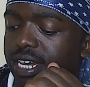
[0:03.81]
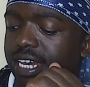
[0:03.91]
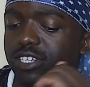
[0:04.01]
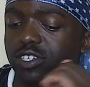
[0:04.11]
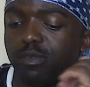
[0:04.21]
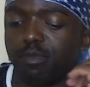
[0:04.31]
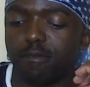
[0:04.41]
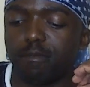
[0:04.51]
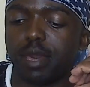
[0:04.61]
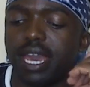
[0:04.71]
It's your
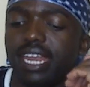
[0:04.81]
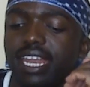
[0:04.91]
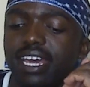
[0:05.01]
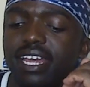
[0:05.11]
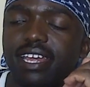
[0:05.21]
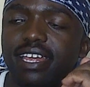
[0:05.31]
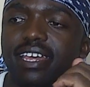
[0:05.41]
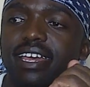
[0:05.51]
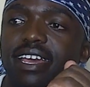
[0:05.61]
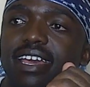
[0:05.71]
boy Panda
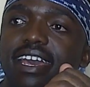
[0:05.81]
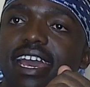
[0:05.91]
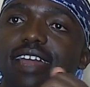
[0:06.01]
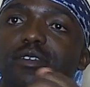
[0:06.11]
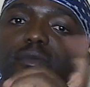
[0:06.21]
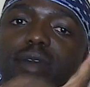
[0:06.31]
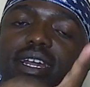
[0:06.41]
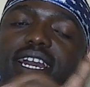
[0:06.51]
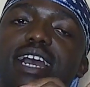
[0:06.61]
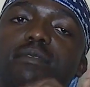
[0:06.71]
and
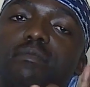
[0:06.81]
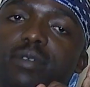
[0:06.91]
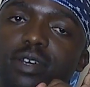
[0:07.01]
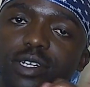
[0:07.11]
welcome